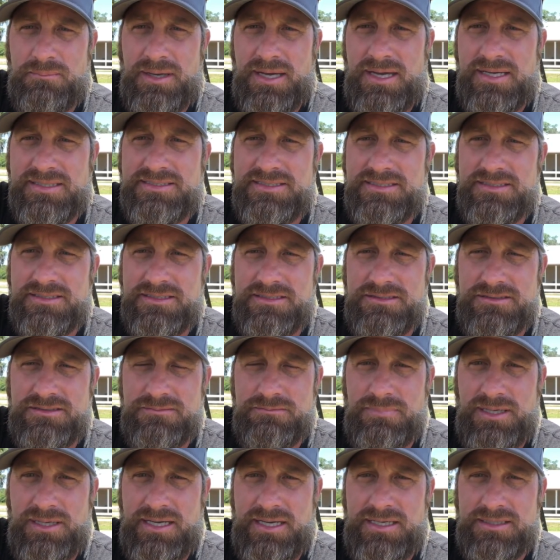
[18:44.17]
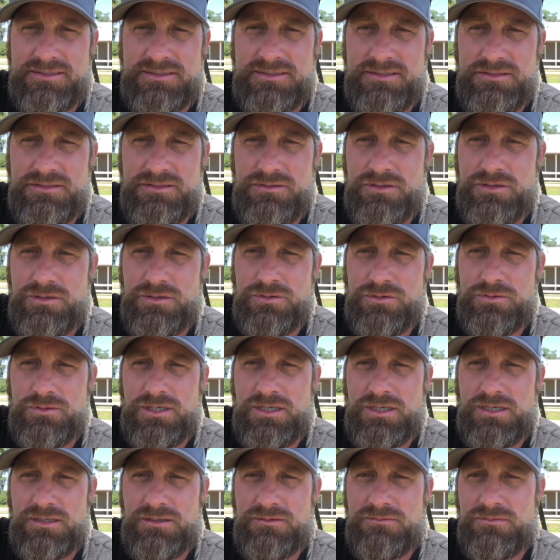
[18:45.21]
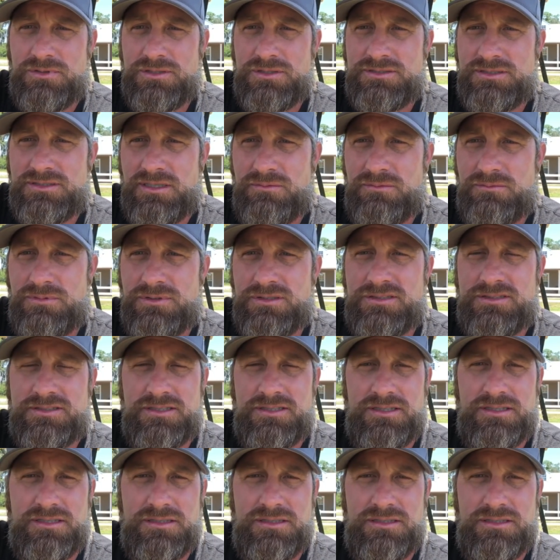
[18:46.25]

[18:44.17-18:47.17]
then you know what's up with